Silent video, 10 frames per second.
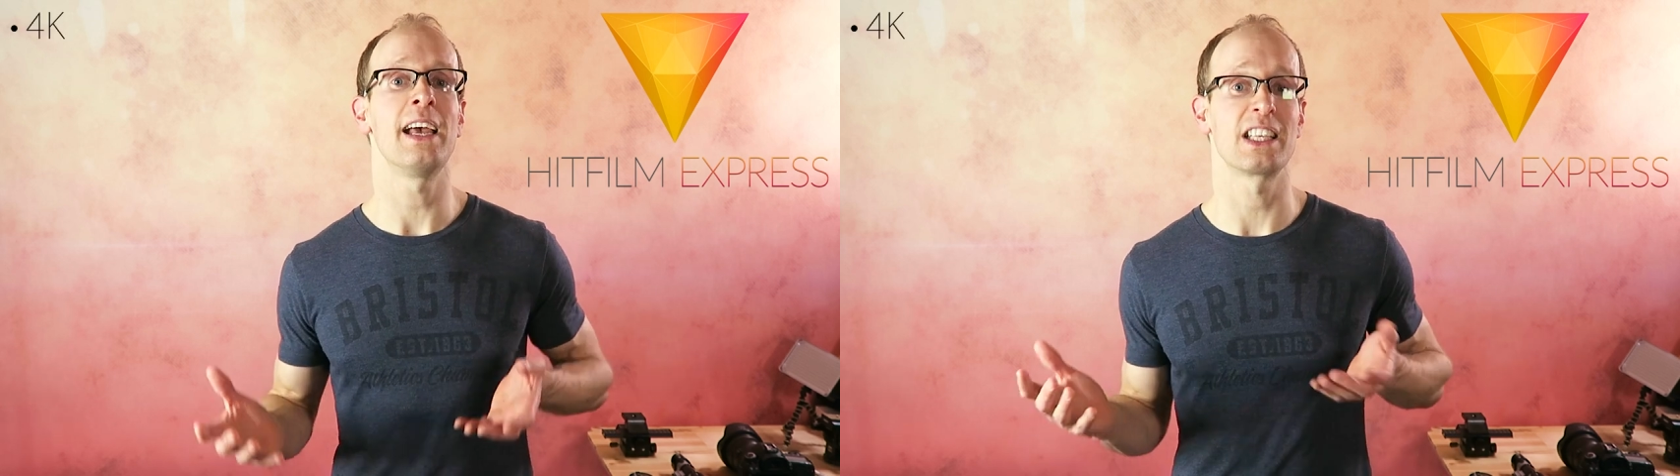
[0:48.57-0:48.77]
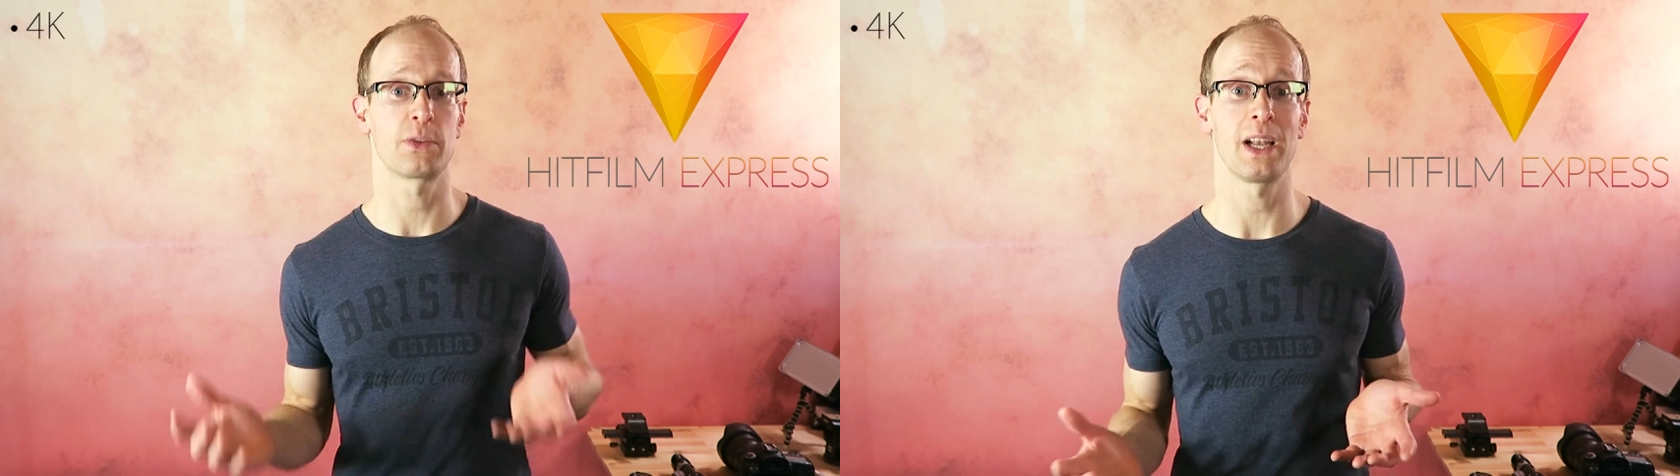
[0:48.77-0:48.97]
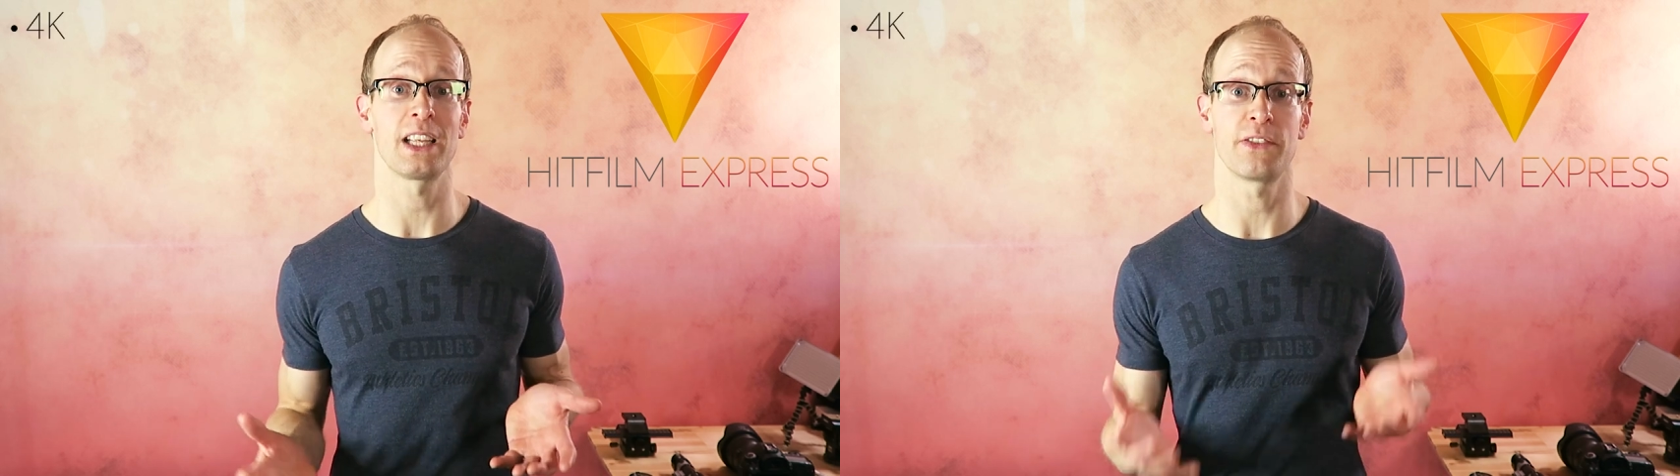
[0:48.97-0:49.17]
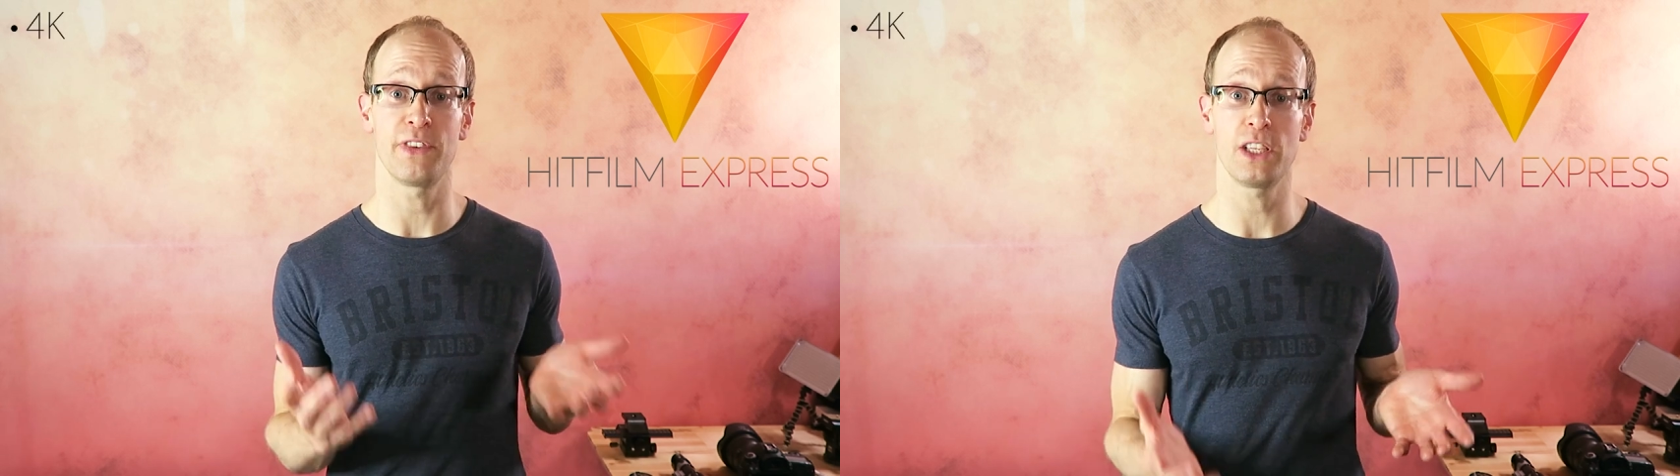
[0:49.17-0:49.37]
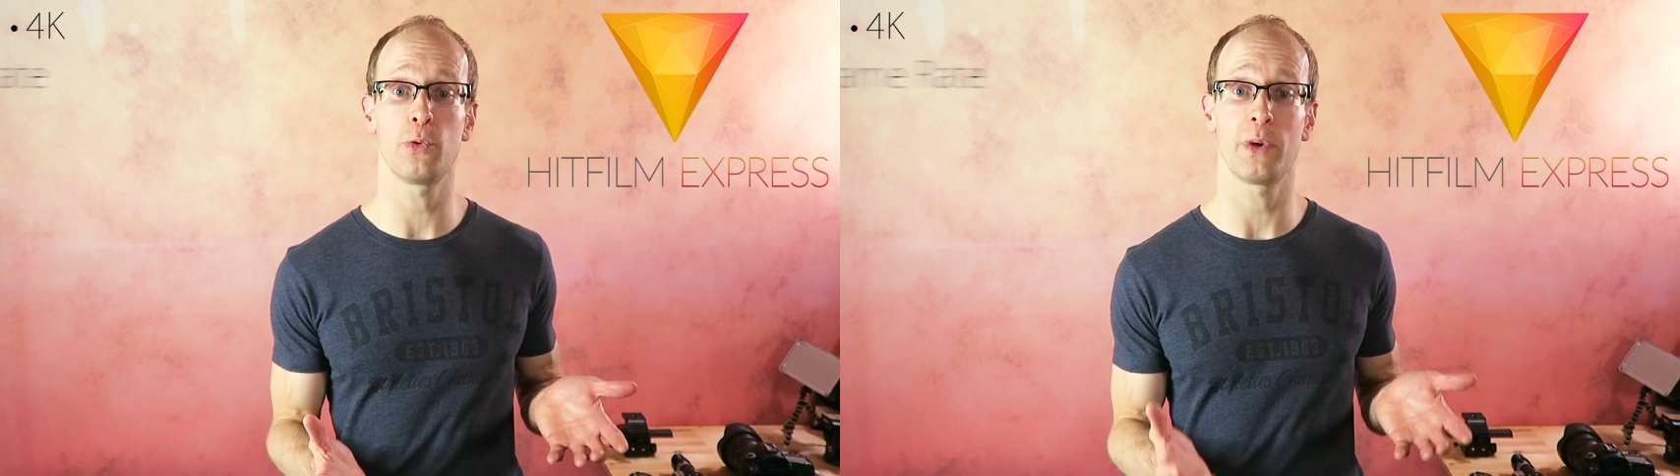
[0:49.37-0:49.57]
as well as
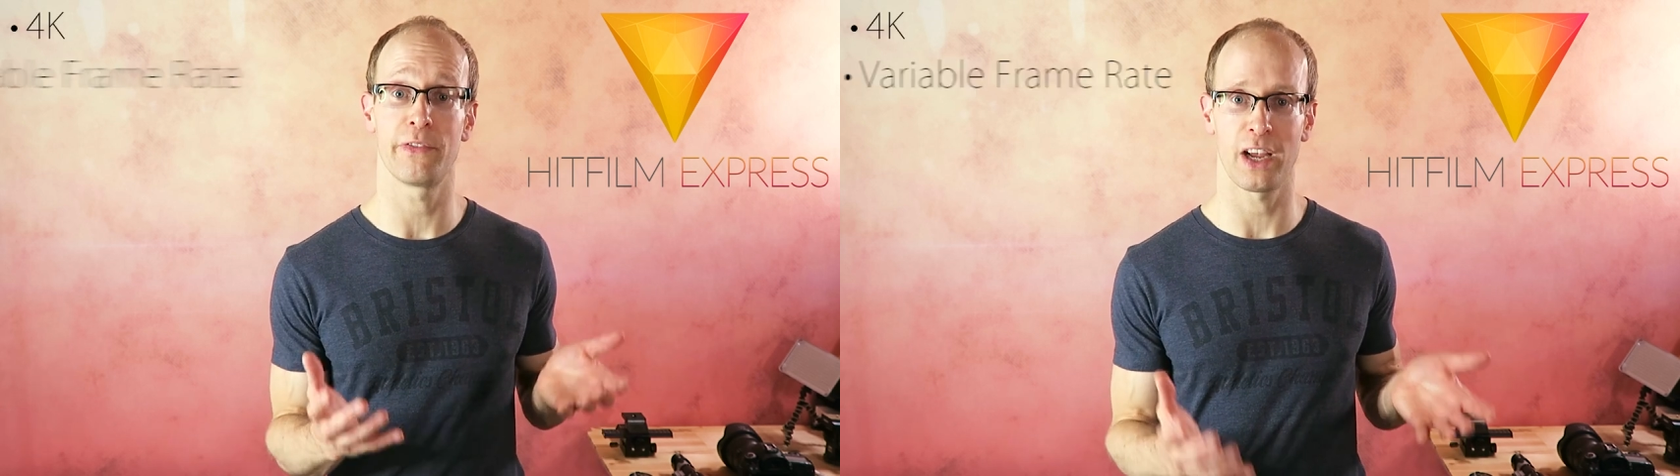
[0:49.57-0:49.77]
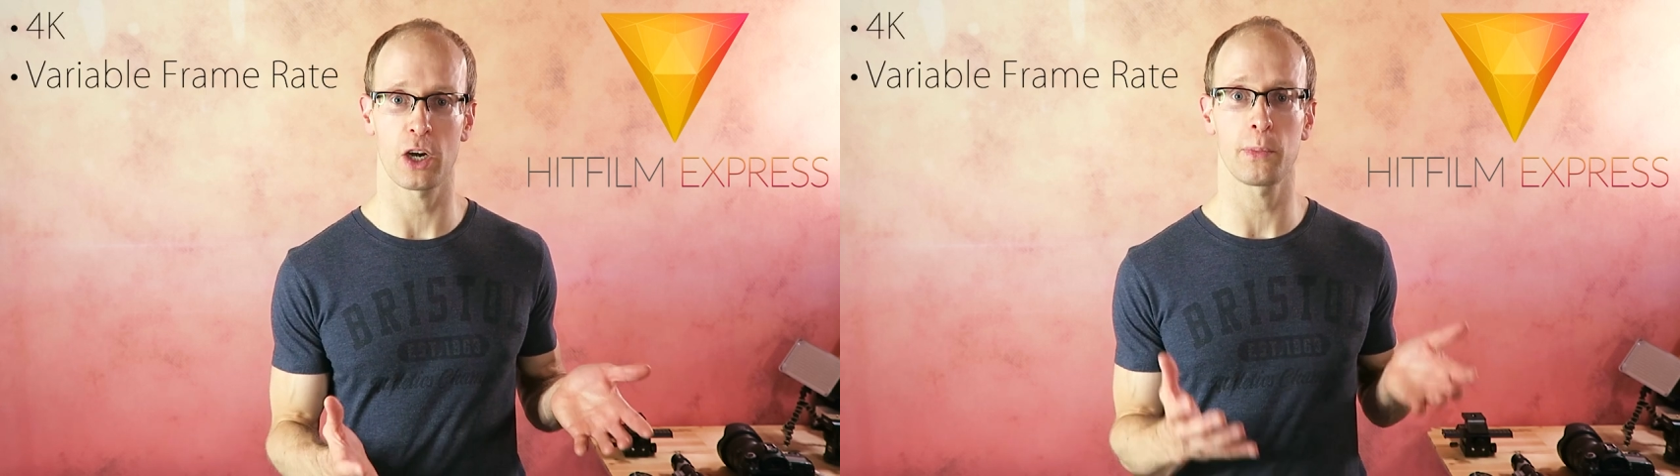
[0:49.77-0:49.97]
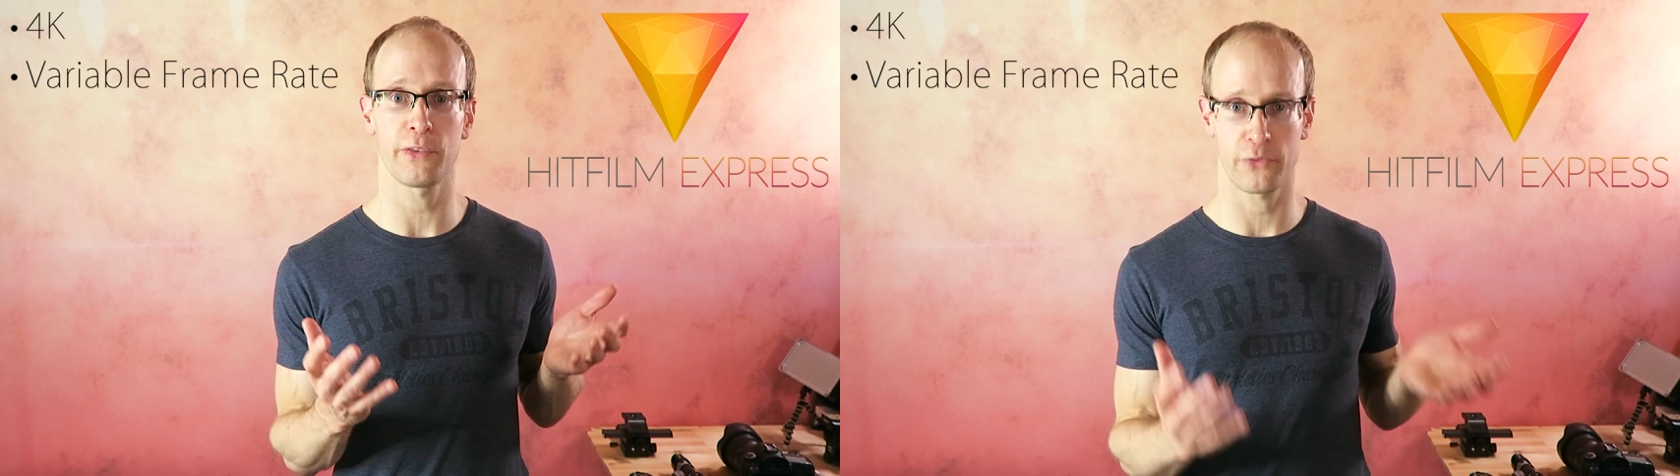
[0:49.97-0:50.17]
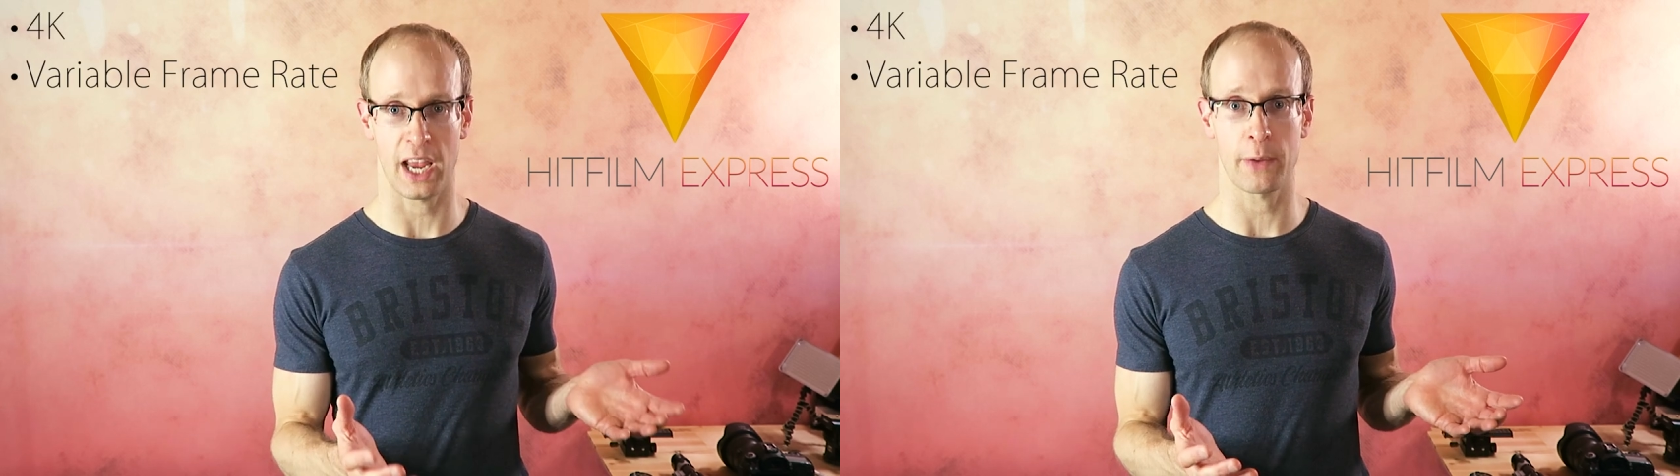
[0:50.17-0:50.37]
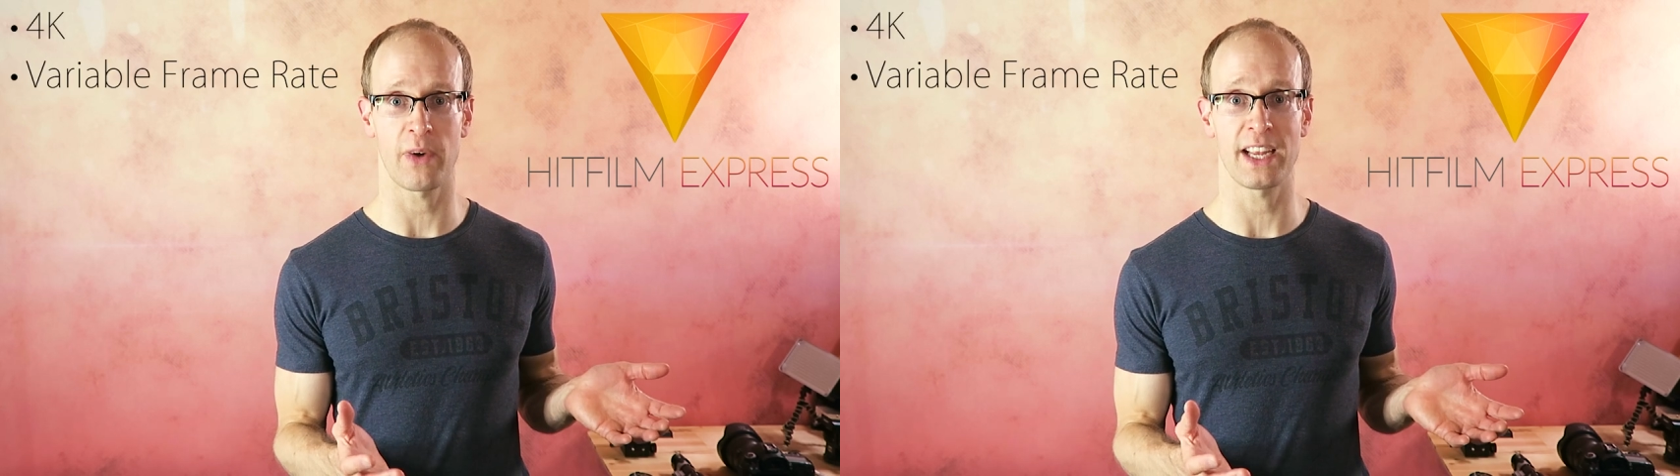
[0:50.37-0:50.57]
video with variable
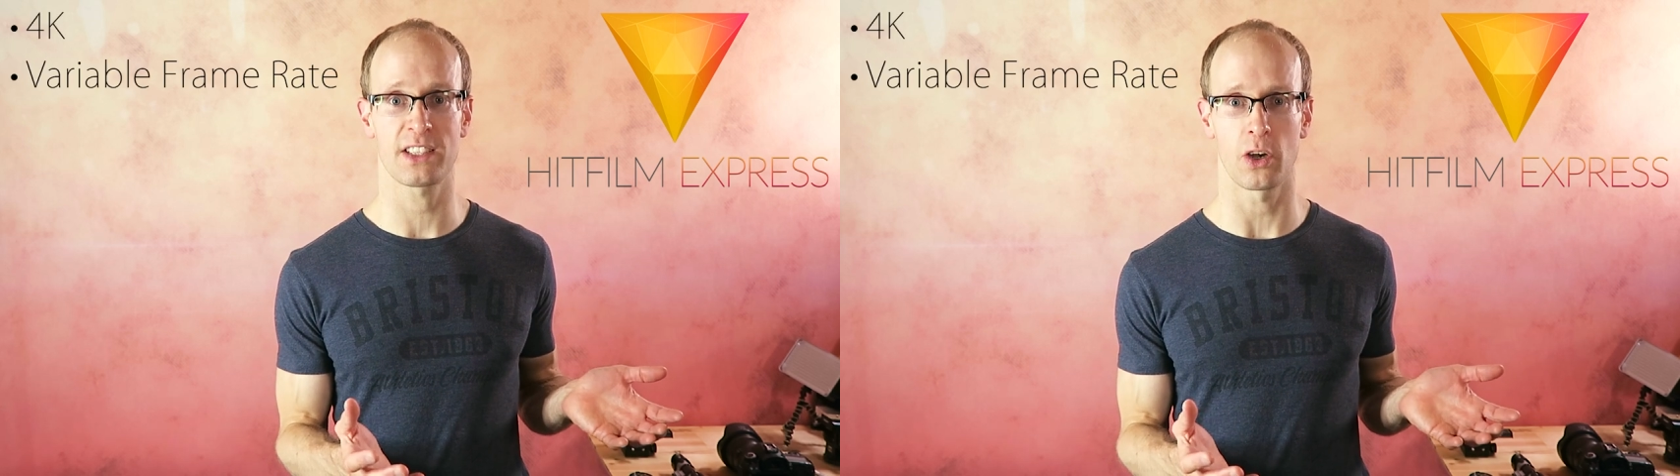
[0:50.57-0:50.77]
frame rate.